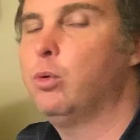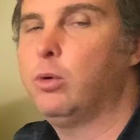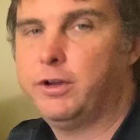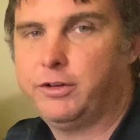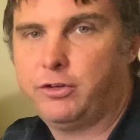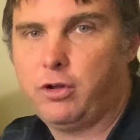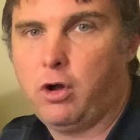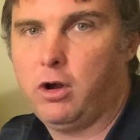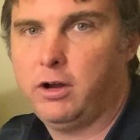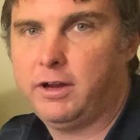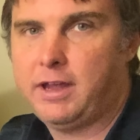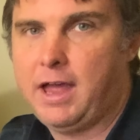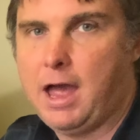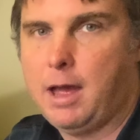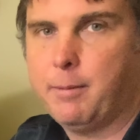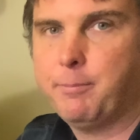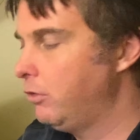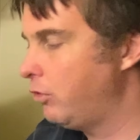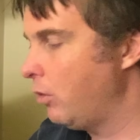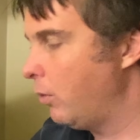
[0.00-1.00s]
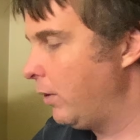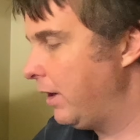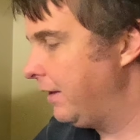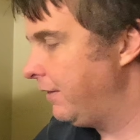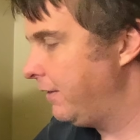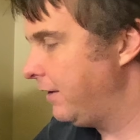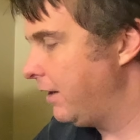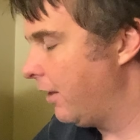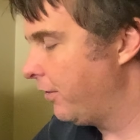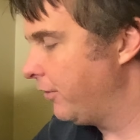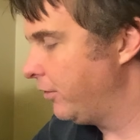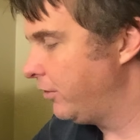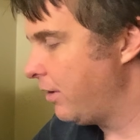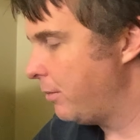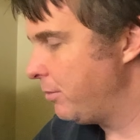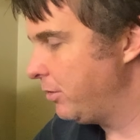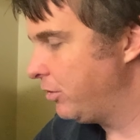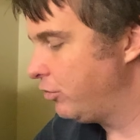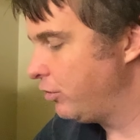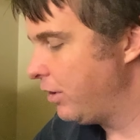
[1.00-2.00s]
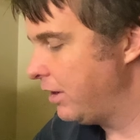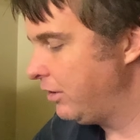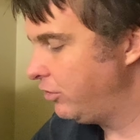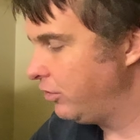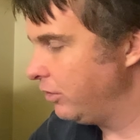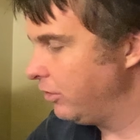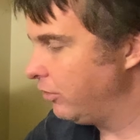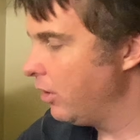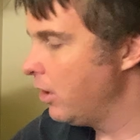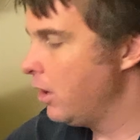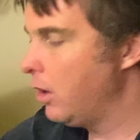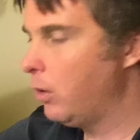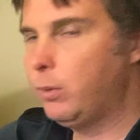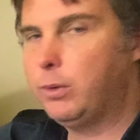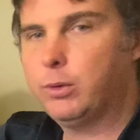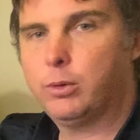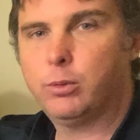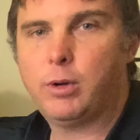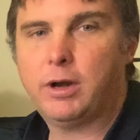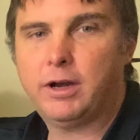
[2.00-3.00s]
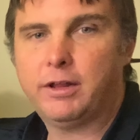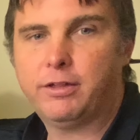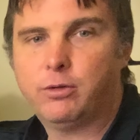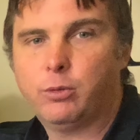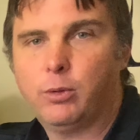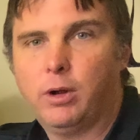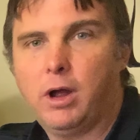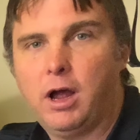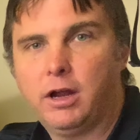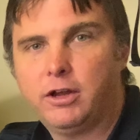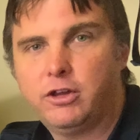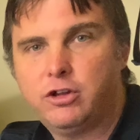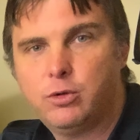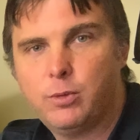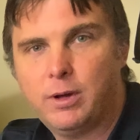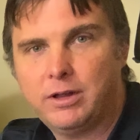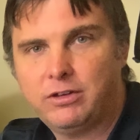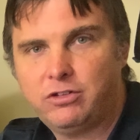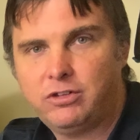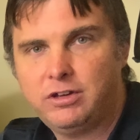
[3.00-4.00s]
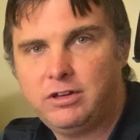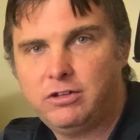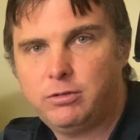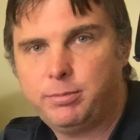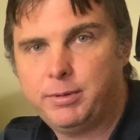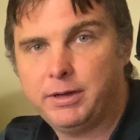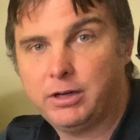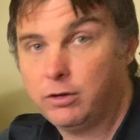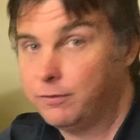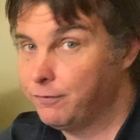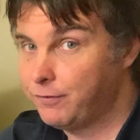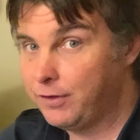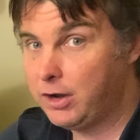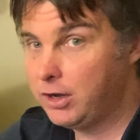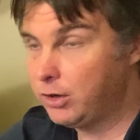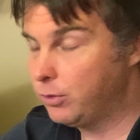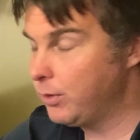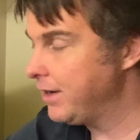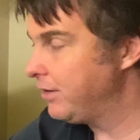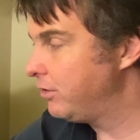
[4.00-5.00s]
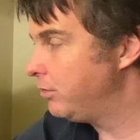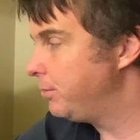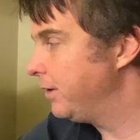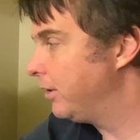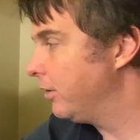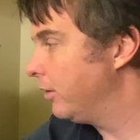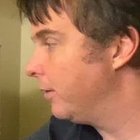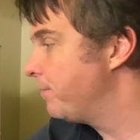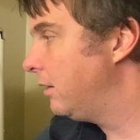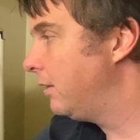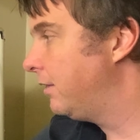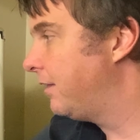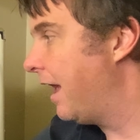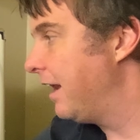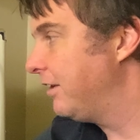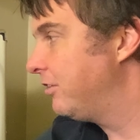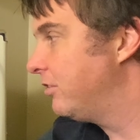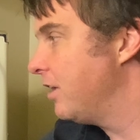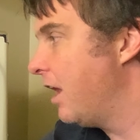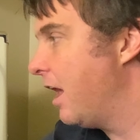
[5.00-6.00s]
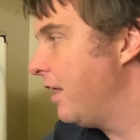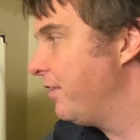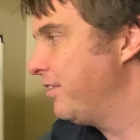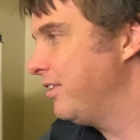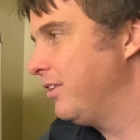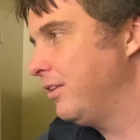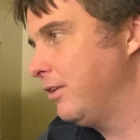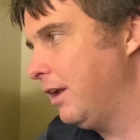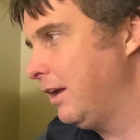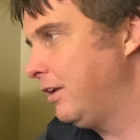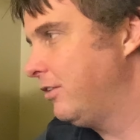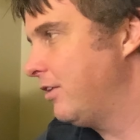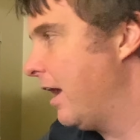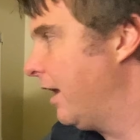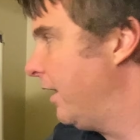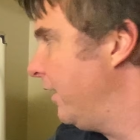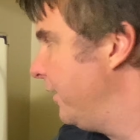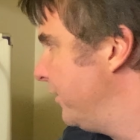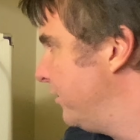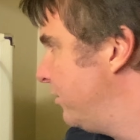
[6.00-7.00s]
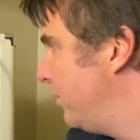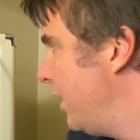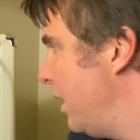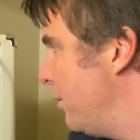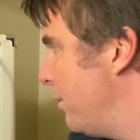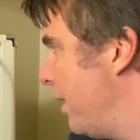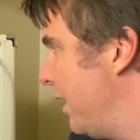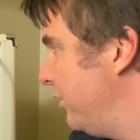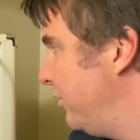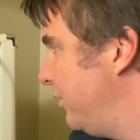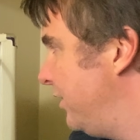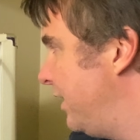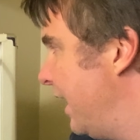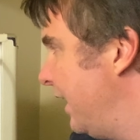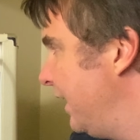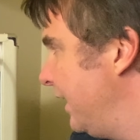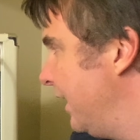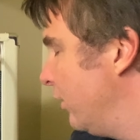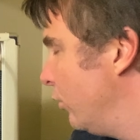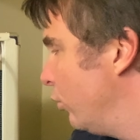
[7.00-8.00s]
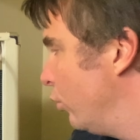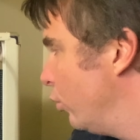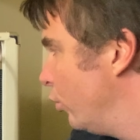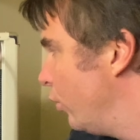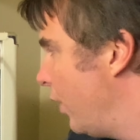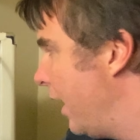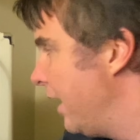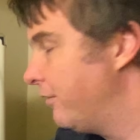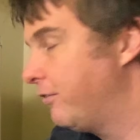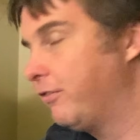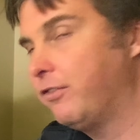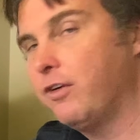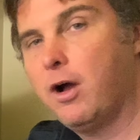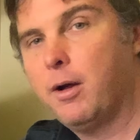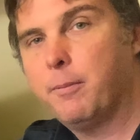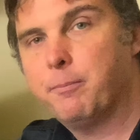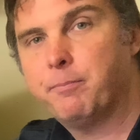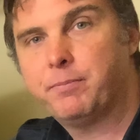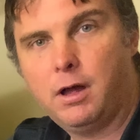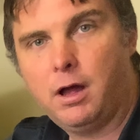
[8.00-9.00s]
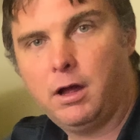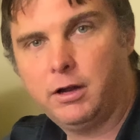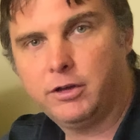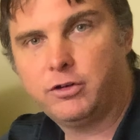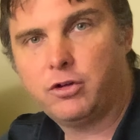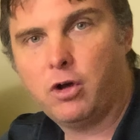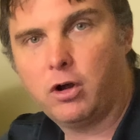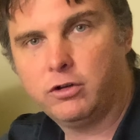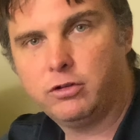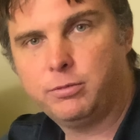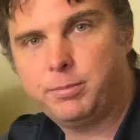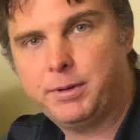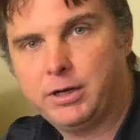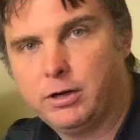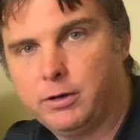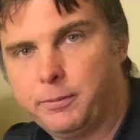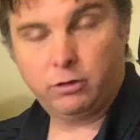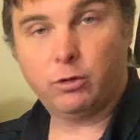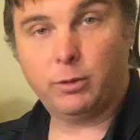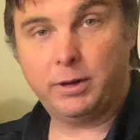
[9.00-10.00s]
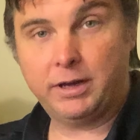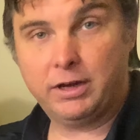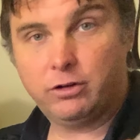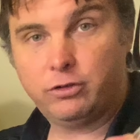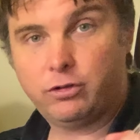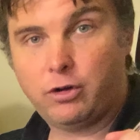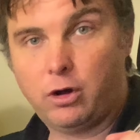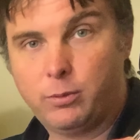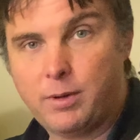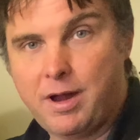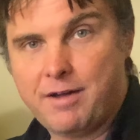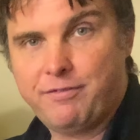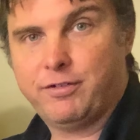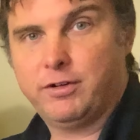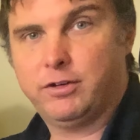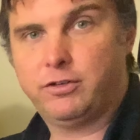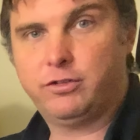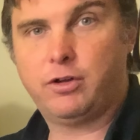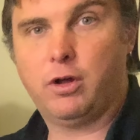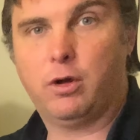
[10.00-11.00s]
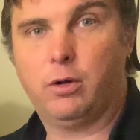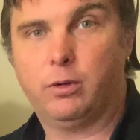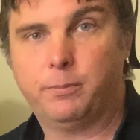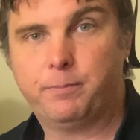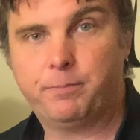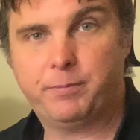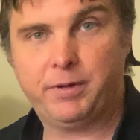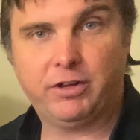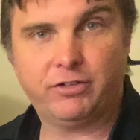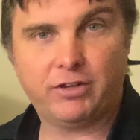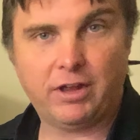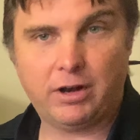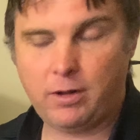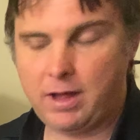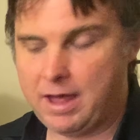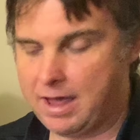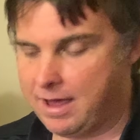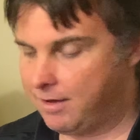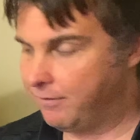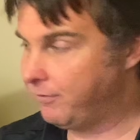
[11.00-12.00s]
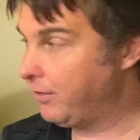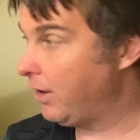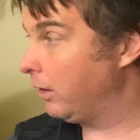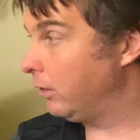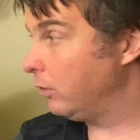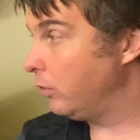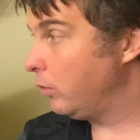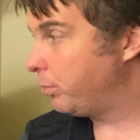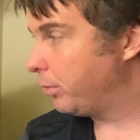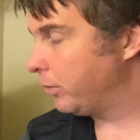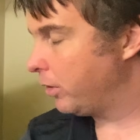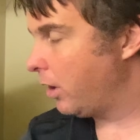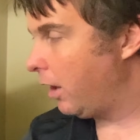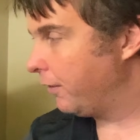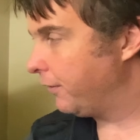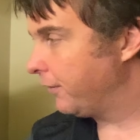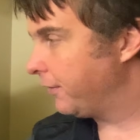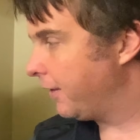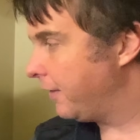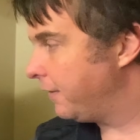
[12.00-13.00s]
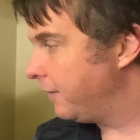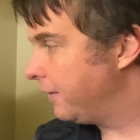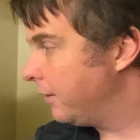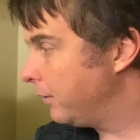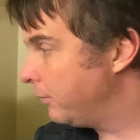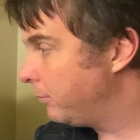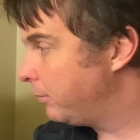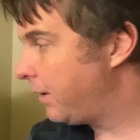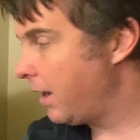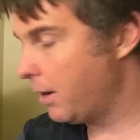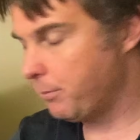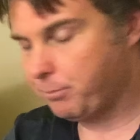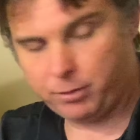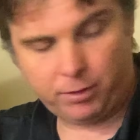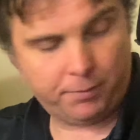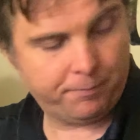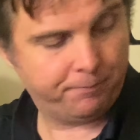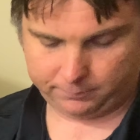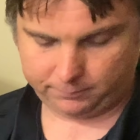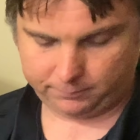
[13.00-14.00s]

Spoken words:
guitar cab. So in the other demonstrations, we were running through a QSC speaker, a very great speaker. That's not exactly the same as getting it right from a guitar speaker. So here's our reference tone because I don't have a looper other than the Kemper.